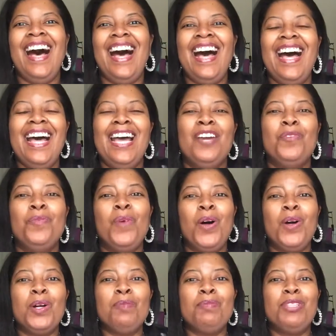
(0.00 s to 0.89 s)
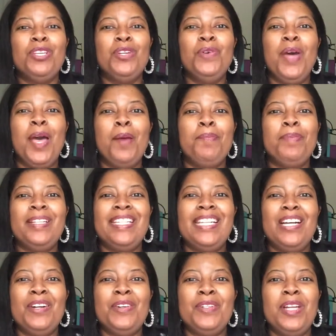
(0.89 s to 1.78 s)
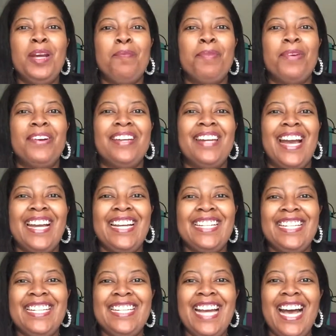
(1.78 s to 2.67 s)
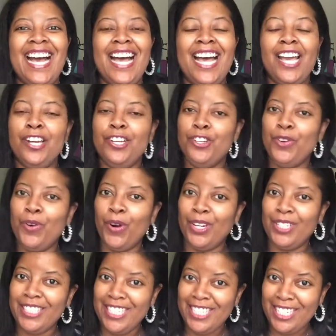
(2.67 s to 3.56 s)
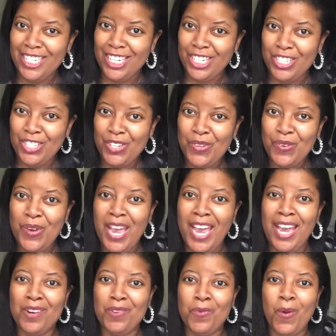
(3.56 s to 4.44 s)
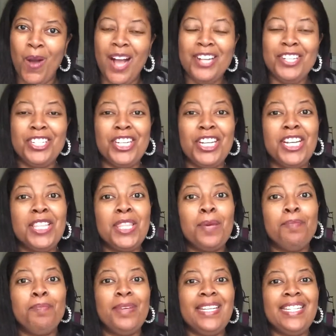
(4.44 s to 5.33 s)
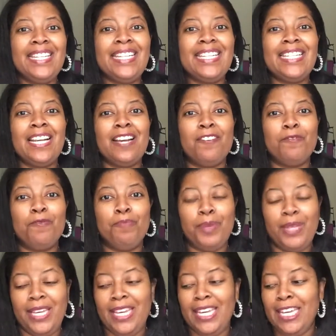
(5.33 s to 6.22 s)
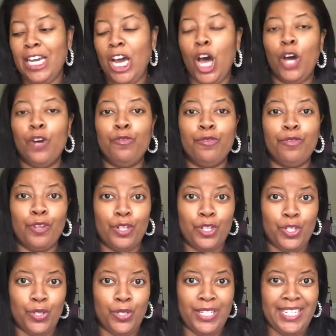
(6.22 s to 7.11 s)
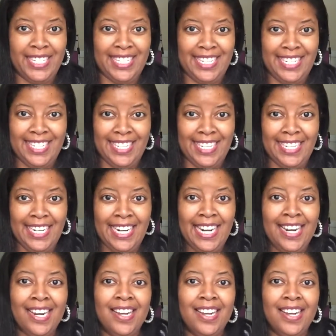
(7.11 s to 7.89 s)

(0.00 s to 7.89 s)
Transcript: Hi, welcome to episode number 99. You are listening to and watching The Business of Being a Virtual Assistant.